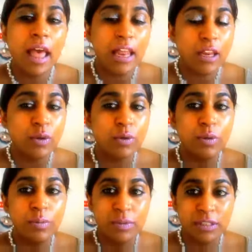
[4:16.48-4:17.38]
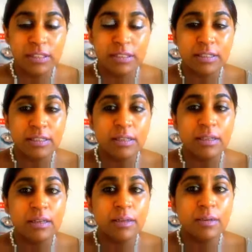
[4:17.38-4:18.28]
Hello, Mrs.
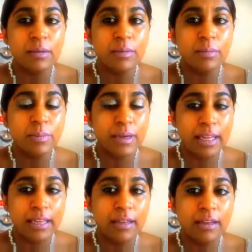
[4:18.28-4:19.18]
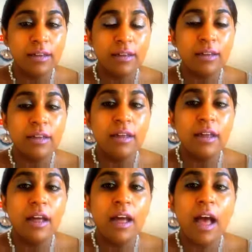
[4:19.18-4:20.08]
Blake.
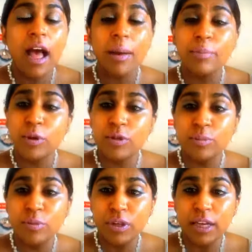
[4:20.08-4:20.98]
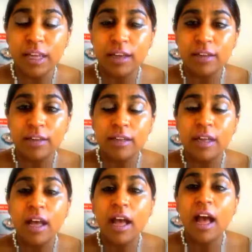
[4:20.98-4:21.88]
I'm Dr. Muglia.
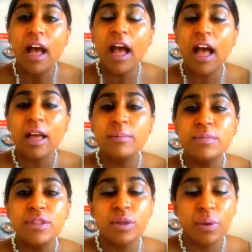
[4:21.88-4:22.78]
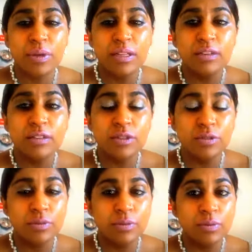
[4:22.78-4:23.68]
I'm sorry
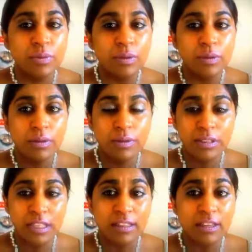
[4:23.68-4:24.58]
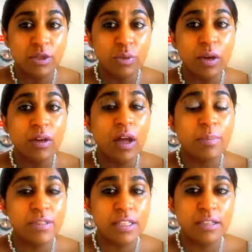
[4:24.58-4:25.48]
to see that you are
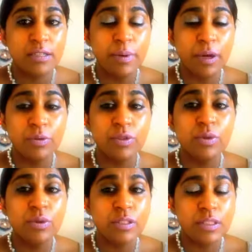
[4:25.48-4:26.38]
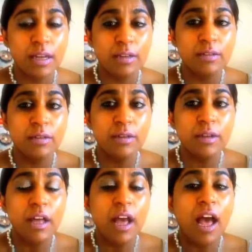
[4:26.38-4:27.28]
upset about your son.
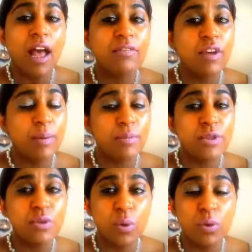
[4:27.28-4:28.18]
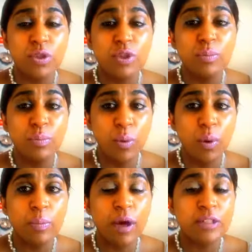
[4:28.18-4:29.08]
I've come to talk to you
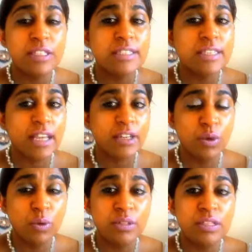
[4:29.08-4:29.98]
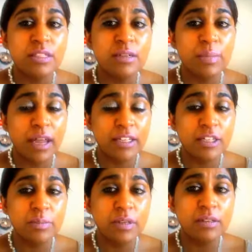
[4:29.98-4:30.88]
more about his diagnosis and
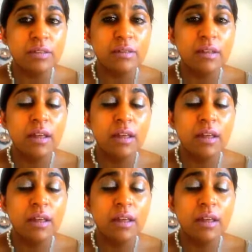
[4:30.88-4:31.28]
management.